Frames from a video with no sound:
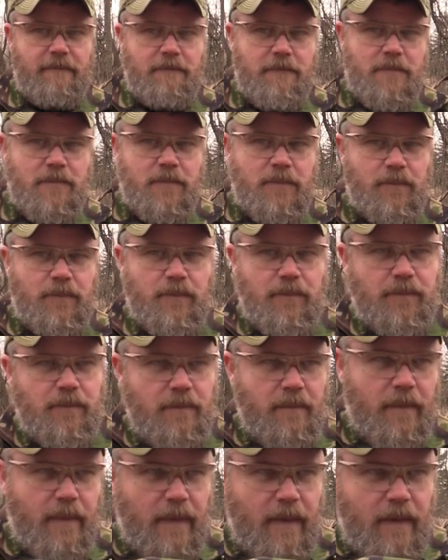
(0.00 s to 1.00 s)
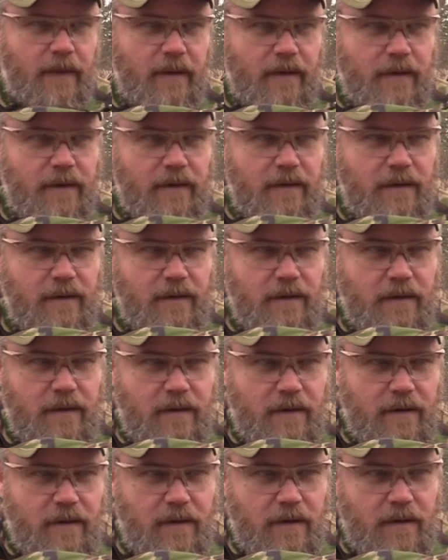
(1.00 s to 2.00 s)

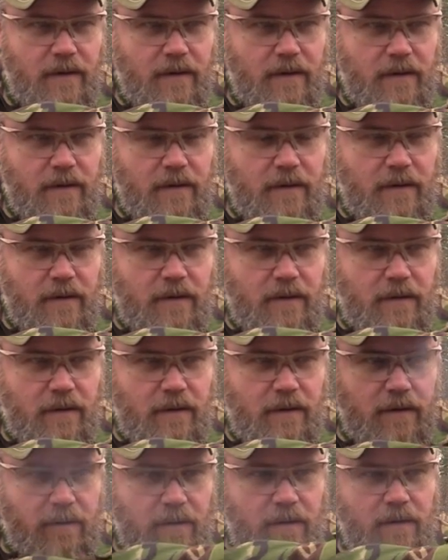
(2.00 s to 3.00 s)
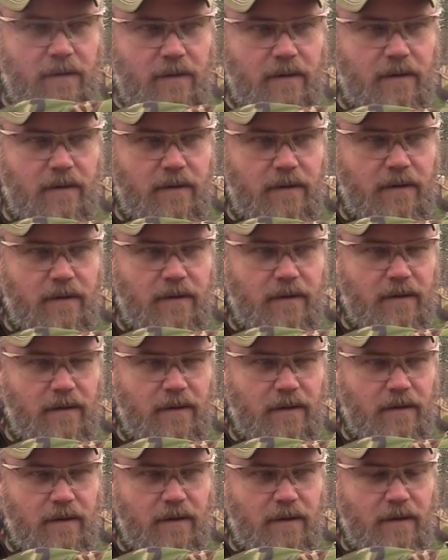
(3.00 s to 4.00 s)

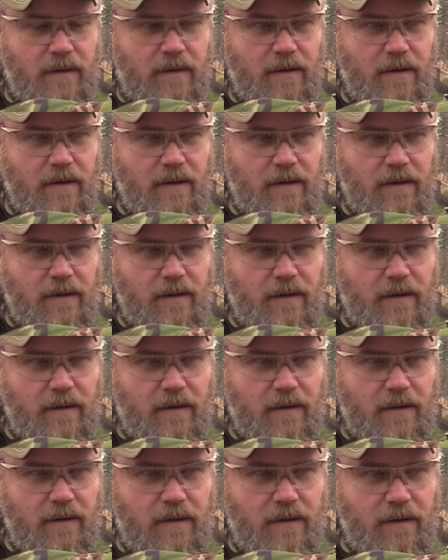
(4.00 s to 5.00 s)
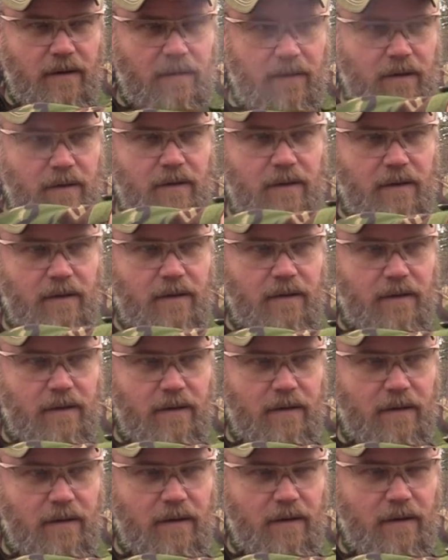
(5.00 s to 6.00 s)

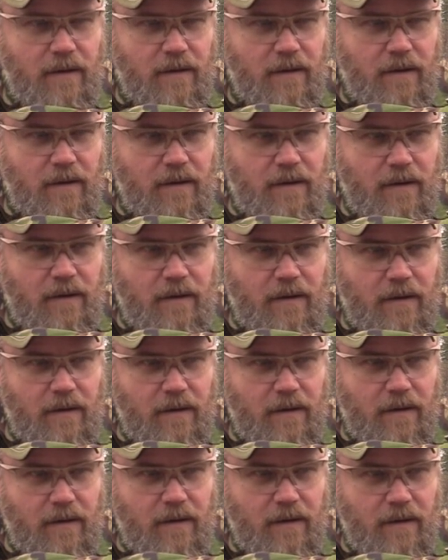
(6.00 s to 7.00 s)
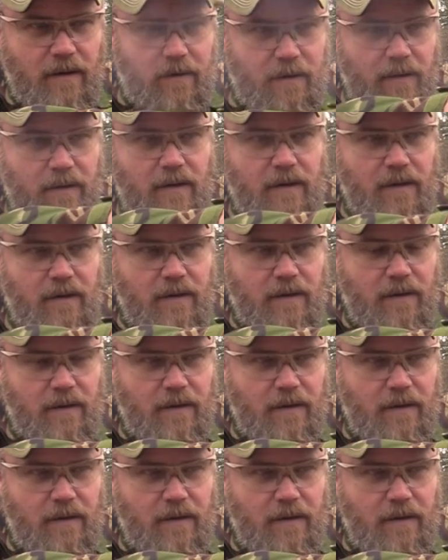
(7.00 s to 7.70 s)
No one is speaking in this clip.